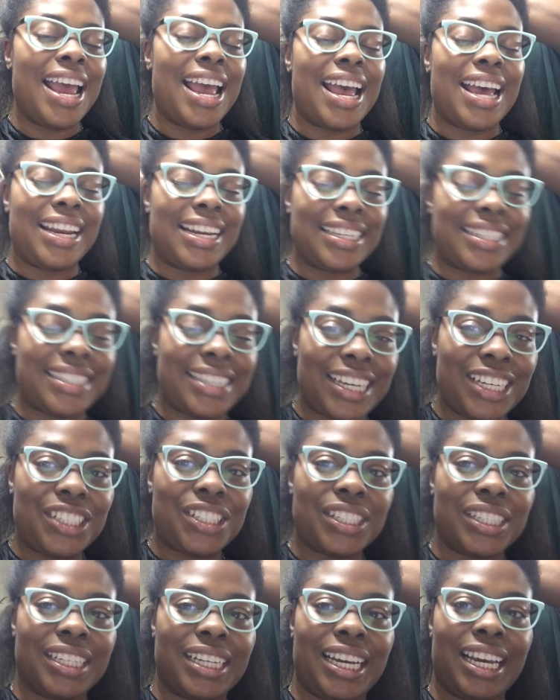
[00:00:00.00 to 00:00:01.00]
and
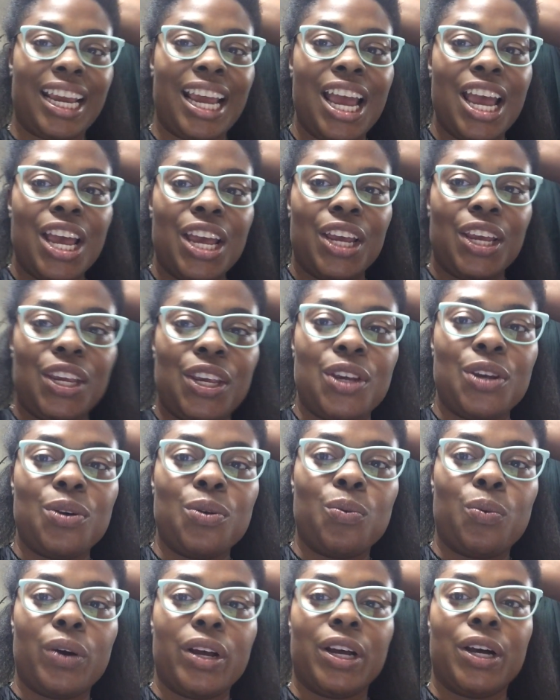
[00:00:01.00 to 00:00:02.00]
essentially you
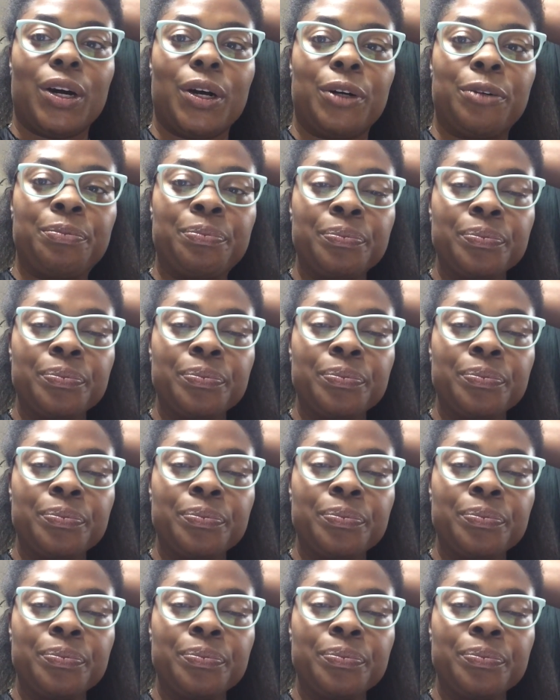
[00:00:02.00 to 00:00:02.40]
will